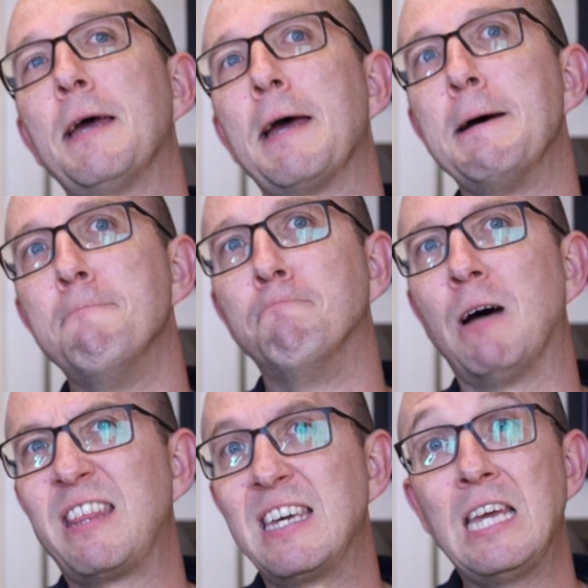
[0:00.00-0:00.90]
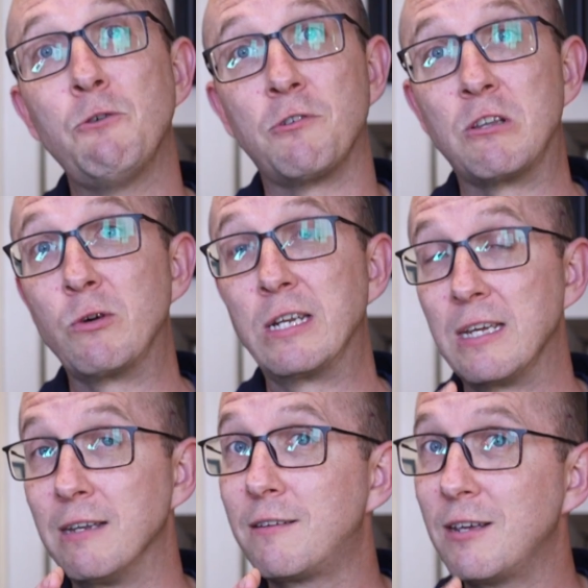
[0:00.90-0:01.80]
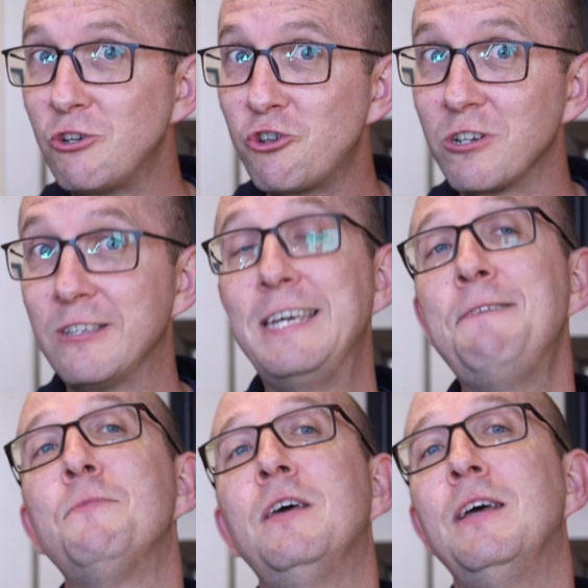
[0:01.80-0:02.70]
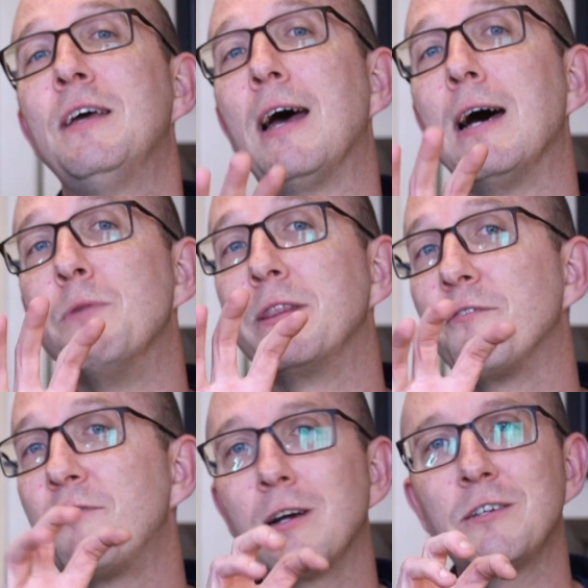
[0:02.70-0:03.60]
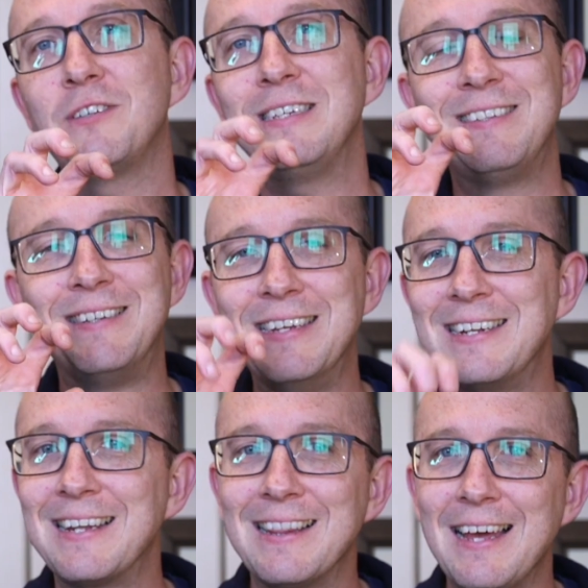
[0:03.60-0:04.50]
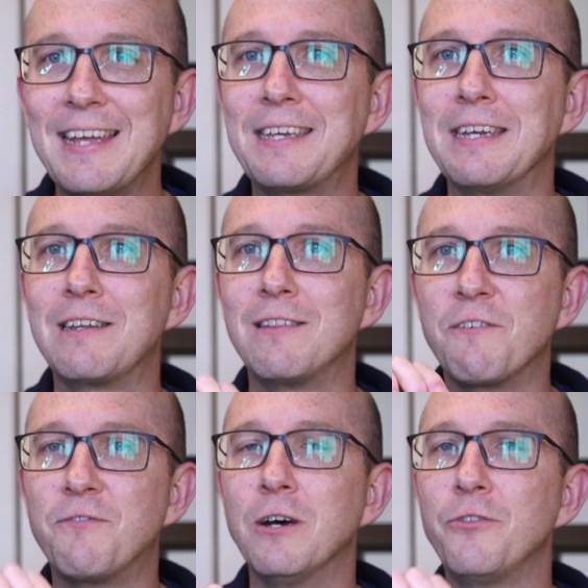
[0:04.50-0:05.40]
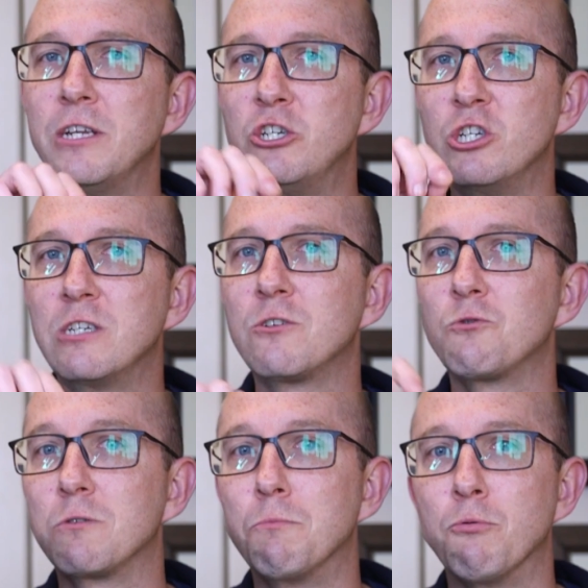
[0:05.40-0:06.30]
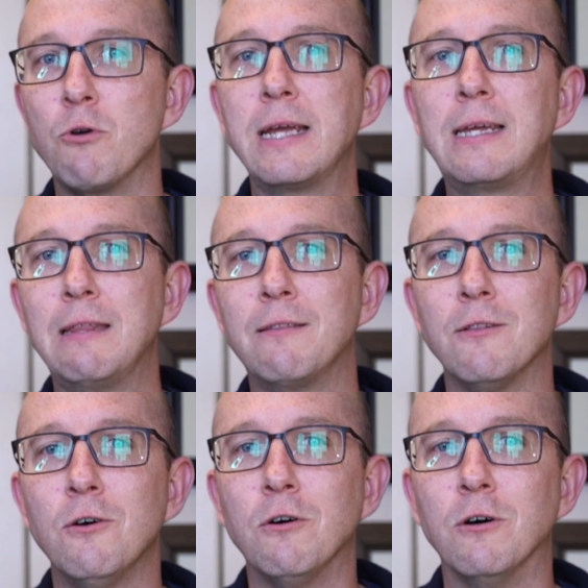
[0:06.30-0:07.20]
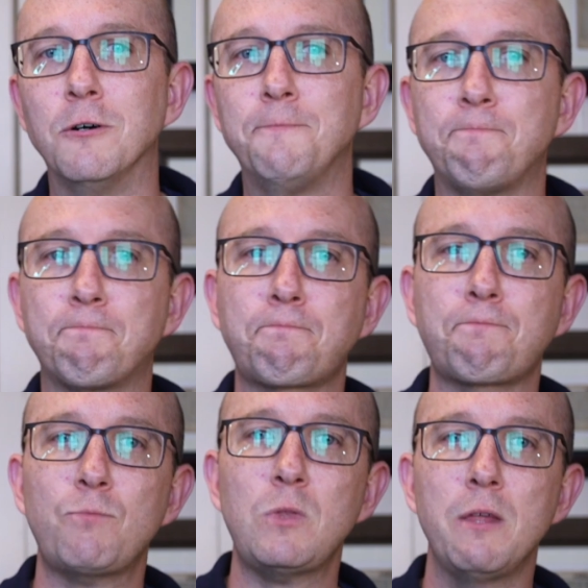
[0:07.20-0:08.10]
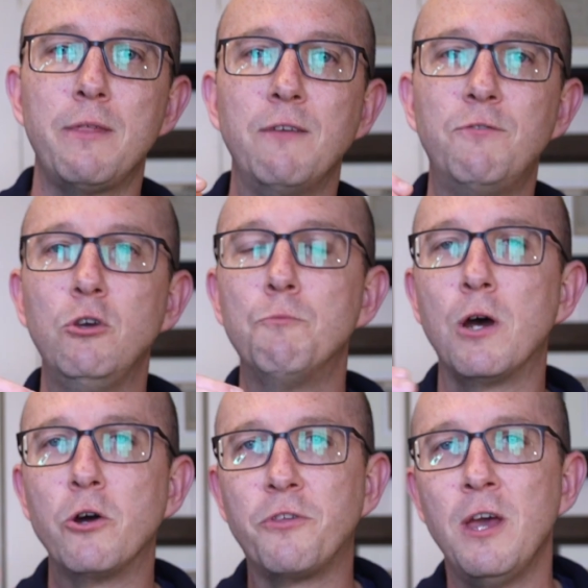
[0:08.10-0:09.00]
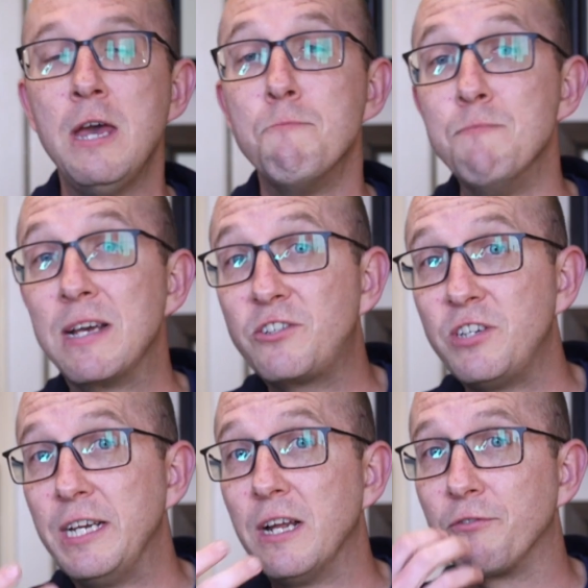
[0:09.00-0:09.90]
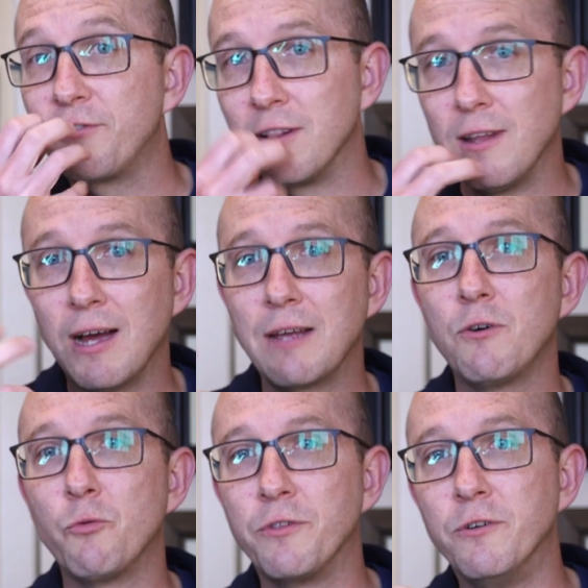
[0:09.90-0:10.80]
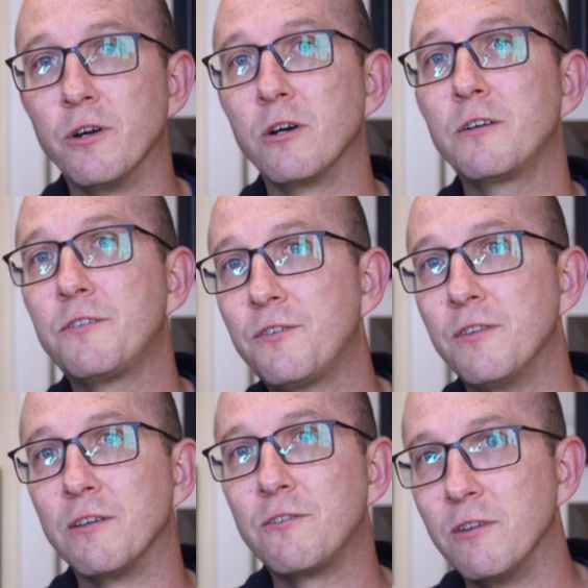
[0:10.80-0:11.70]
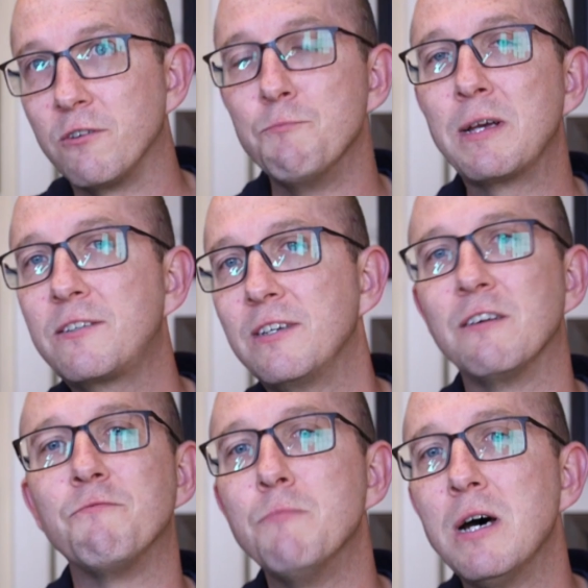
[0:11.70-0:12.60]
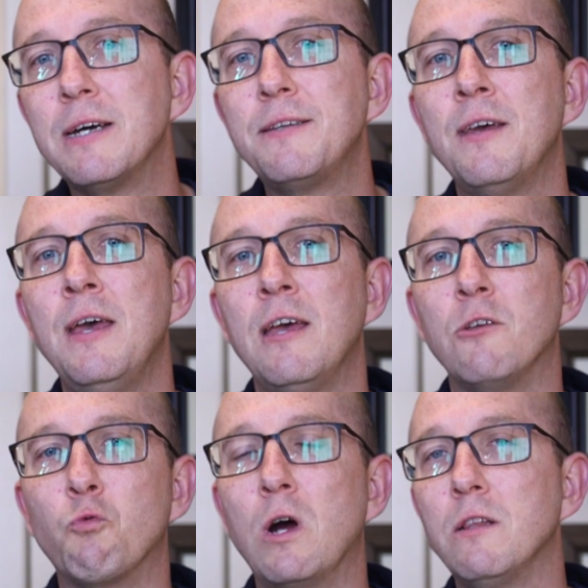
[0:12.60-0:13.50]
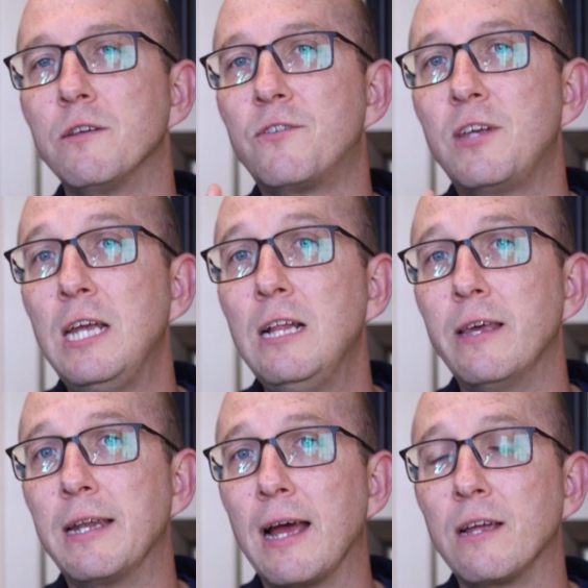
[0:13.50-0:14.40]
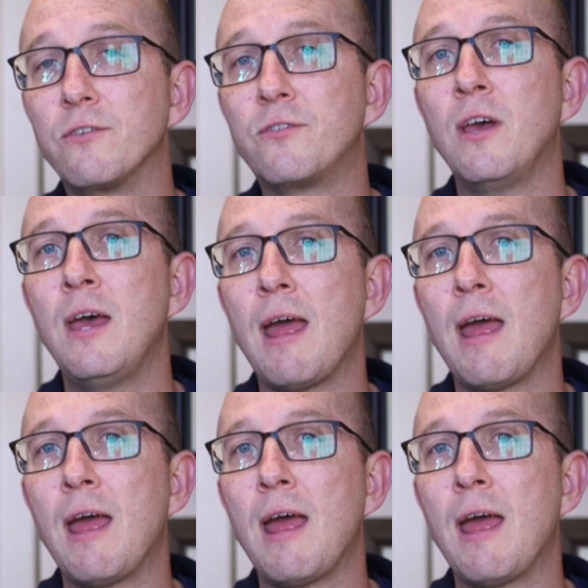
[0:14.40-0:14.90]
I think he was doing it intentionally, but the Pharisees didn't like it. They felt that Jesus was breaking the law. They viewed both mixing of saliva with dirt, this mixing of mud, as well as healing as